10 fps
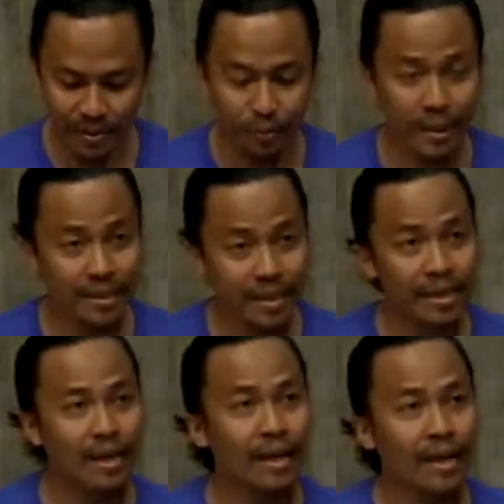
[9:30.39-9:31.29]
So
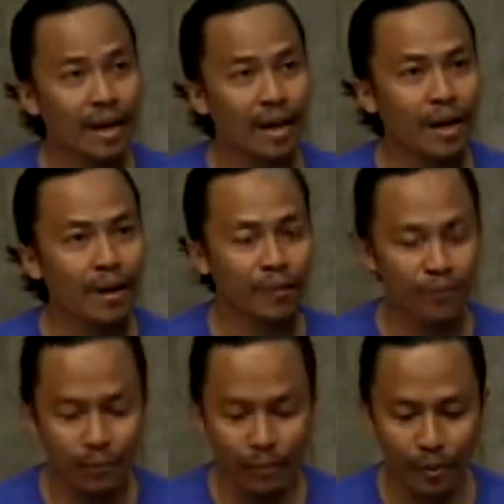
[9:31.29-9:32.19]
basically, uh,
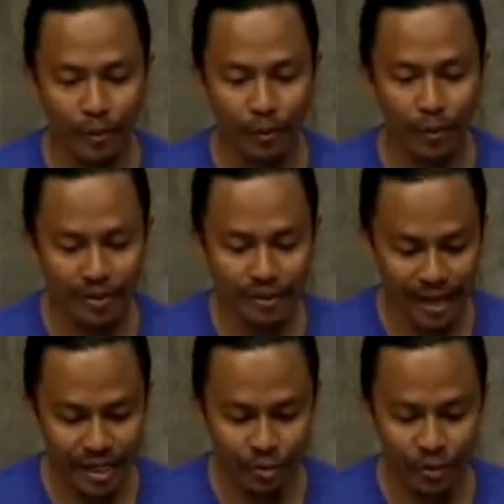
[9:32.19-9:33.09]
what we are
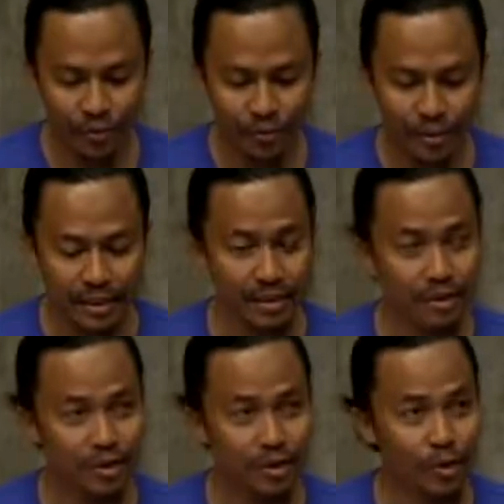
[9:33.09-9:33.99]
trying to do
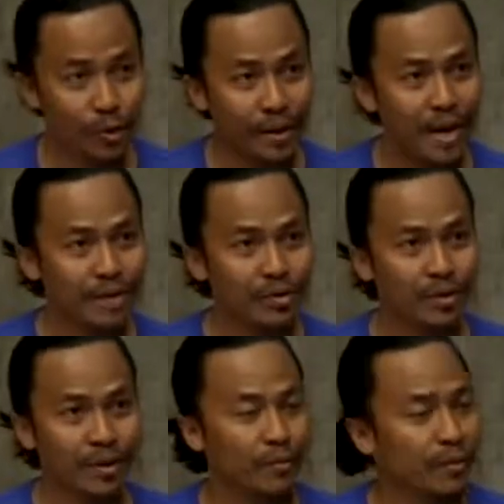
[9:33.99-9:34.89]
is drawing lines to
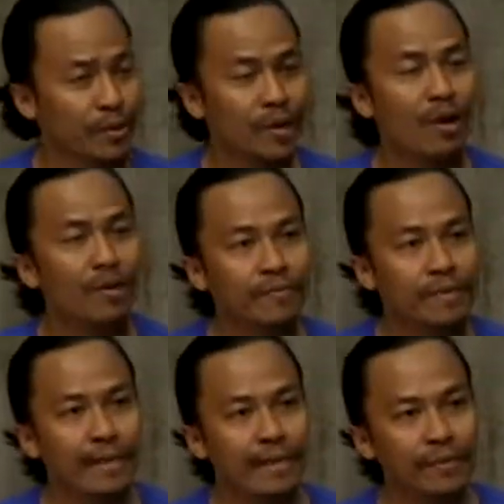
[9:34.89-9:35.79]
data. With a lot
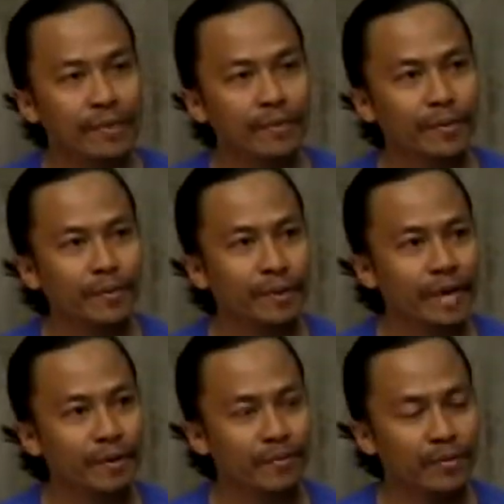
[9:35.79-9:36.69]
of data, we, we, we
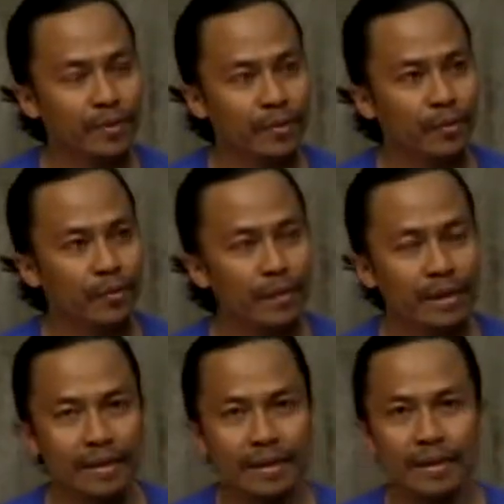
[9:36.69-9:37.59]
kind of, you know,
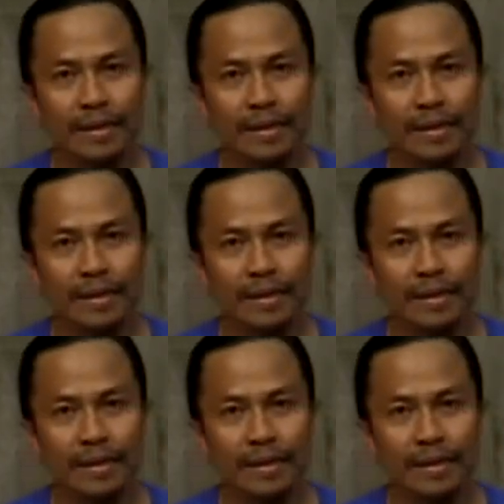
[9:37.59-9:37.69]
uh,